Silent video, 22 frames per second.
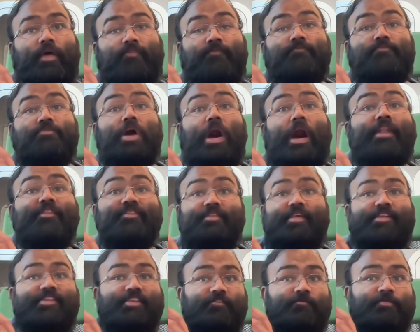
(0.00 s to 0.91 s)

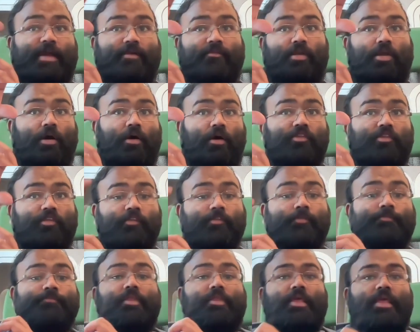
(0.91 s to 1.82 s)
non-selective private
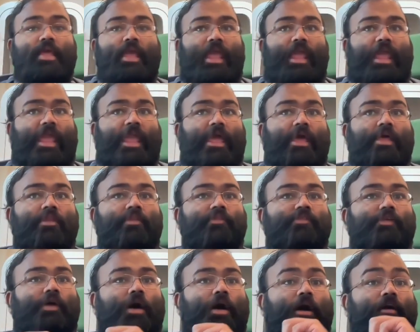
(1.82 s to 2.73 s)
colleges,
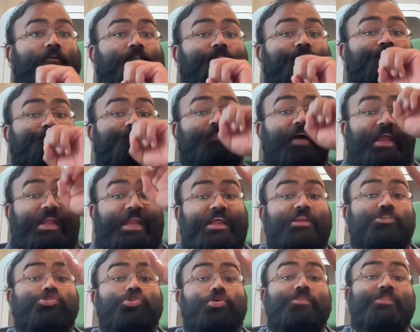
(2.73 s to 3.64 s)
and
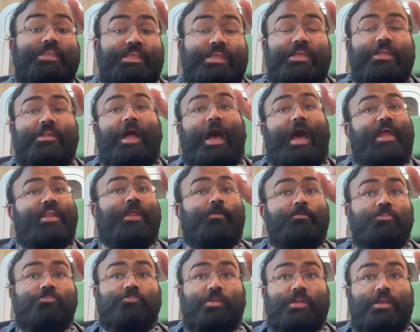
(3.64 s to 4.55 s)
financial need, high
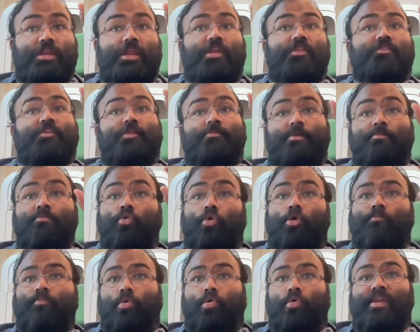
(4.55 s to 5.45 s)
demonstrated need, is going to be
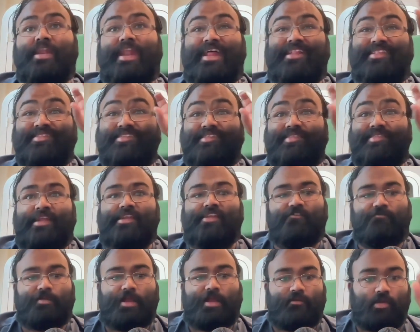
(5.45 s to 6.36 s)
more important at
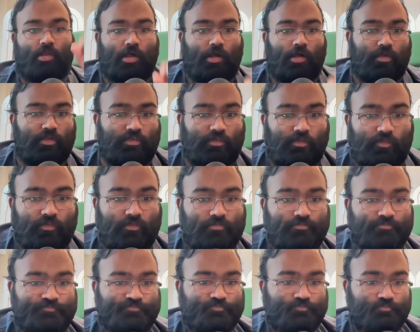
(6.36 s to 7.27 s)
selective private colleges.
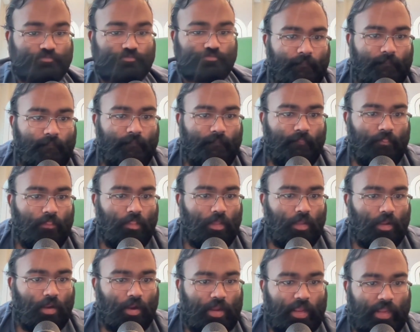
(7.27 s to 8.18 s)

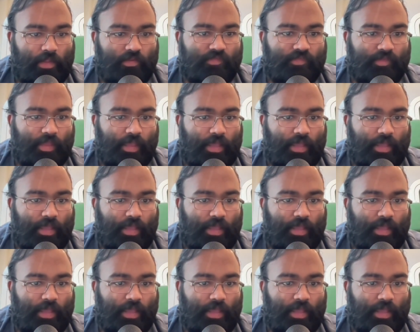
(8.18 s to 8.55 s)
All right.